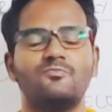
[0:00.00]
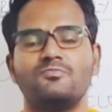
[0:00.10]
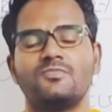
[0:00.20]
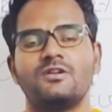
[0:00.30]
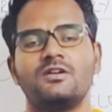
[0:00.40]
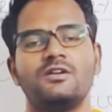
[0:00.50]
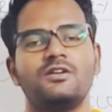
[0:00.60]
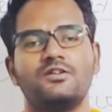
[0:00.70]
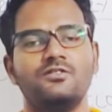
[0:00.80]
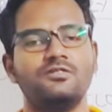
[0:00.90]
or
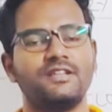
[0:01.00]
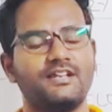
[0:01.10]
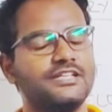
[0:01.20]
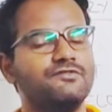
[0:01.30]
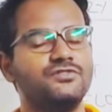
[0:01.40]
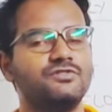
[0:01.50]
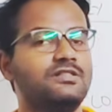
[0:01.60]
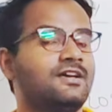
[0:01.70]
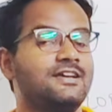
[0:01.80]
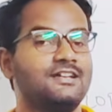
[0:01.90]
that individual
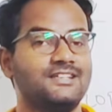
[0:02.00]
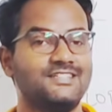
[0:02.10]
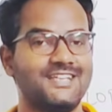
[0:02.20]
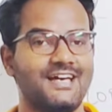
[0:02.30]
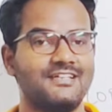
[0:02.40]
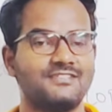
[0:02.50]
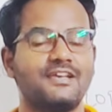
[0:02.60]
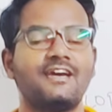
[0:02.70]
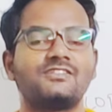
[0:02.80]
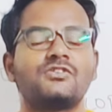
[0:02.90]
dies.
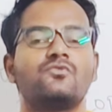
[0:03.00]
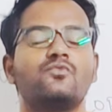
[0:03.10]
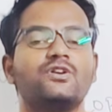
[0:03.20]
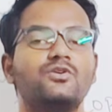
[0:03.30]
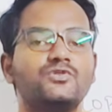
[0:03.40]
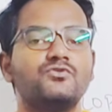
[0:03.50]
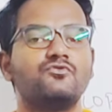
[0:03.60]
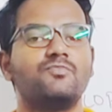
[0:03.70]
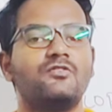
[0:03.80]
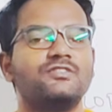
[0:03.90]
And we also
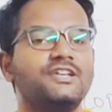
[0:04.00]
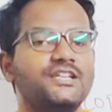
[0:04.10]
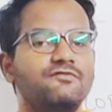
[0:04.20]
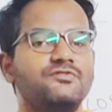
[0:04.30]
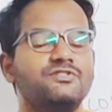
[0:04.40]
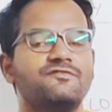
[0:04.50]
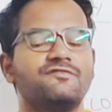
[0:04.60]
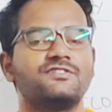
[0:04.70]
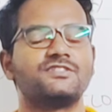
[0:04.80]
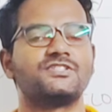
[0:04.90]
know about the individual
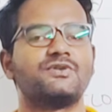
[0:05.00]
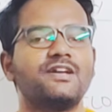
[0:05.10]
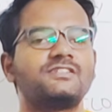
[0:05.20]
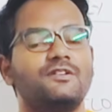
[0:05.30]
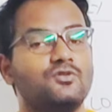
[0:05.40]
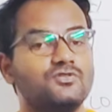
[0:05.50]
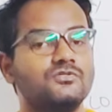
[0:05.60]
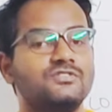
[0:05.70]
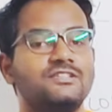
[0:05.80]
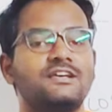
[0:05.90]
differences, right? We have also
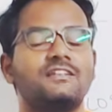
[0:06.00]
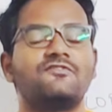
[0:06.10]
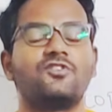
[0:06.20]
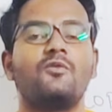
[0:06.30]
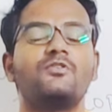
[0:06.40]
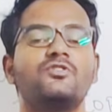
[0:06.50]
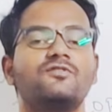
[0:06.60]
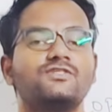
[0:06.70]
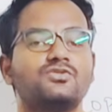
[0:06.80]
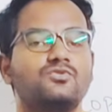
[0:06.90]
seen that development
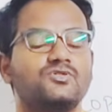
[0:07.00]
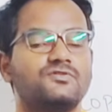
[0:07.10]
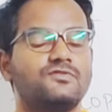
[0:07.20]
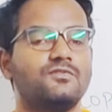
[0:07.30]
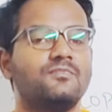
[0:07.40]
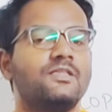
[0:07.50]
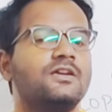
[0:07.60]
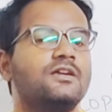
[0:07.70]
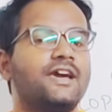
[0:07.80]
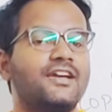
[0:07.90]
always goes from
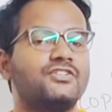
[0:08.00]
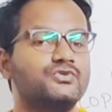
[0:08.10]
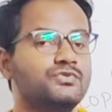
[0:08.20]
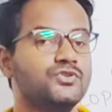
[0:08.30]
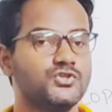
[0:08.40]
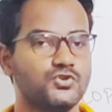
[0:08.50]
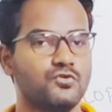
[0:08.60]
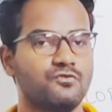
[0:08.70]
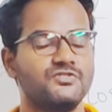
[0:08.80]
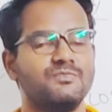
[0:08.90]
head to
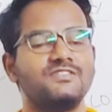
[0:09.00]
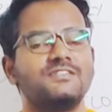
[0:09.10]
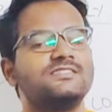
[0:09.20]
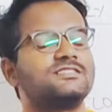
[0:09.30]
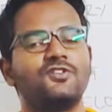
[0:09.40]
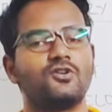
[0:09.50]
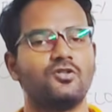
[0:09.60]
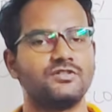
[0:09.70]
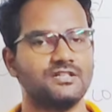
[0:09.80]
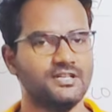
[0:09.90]
toe, which means it is
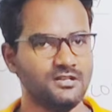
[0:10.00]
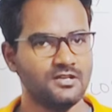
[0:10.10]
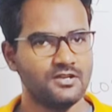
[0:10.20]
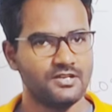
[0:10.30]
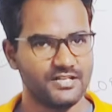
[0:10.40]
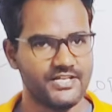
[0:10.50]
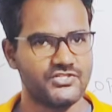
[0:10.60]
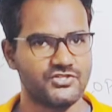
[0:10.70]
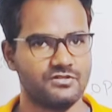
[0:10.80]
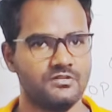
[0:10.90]
cephalocaudal in
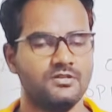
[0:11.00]
nature.